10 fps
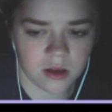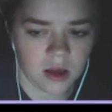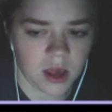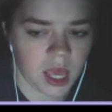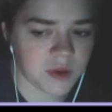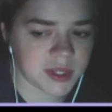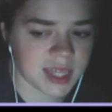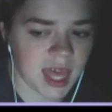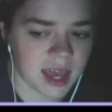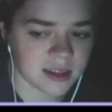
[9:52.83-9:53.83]
It was
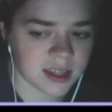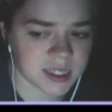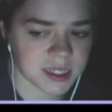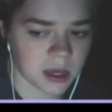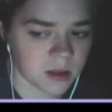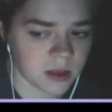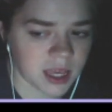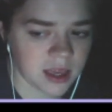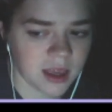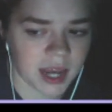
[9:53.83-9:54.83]
then that
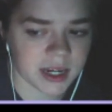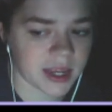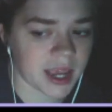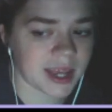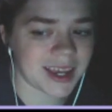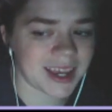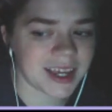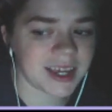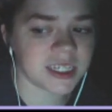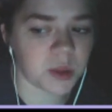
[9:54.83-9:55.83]
suddenly an
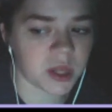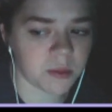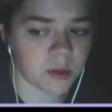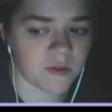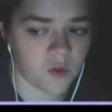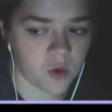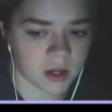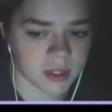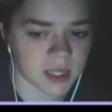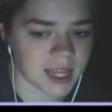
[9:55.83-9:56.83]
inexplicable
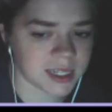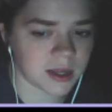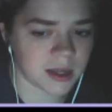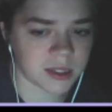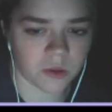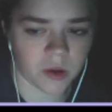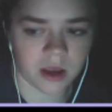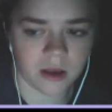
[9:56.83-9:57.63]
force hits us three.